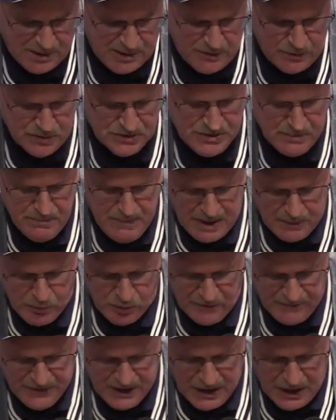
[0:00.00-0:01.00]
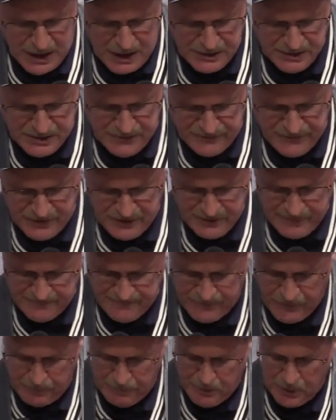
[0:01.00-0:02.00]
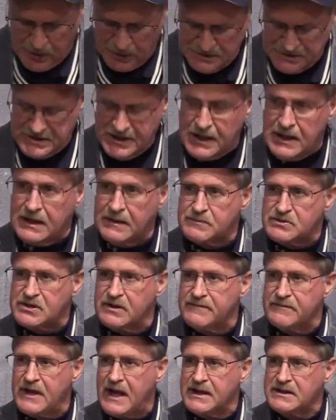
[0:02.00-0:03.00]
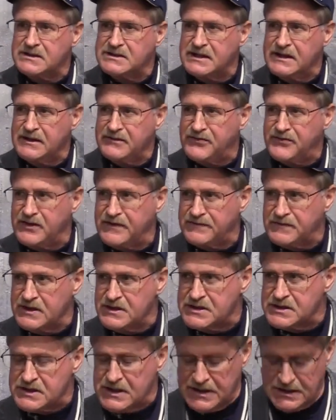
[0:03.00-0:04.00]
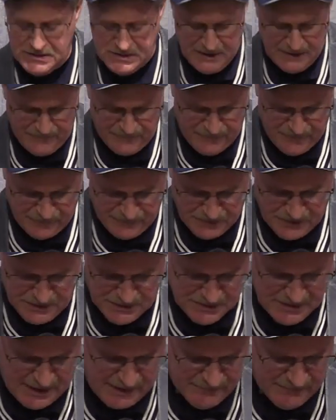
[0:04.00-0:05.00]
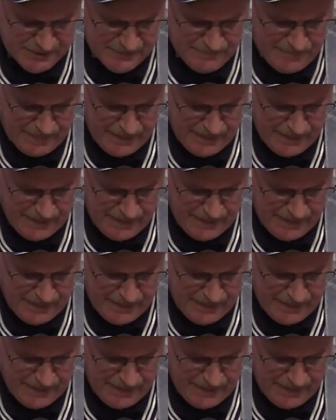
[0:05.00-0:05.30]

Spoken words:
He was a member of the undefeated football teams of 1956 and 57.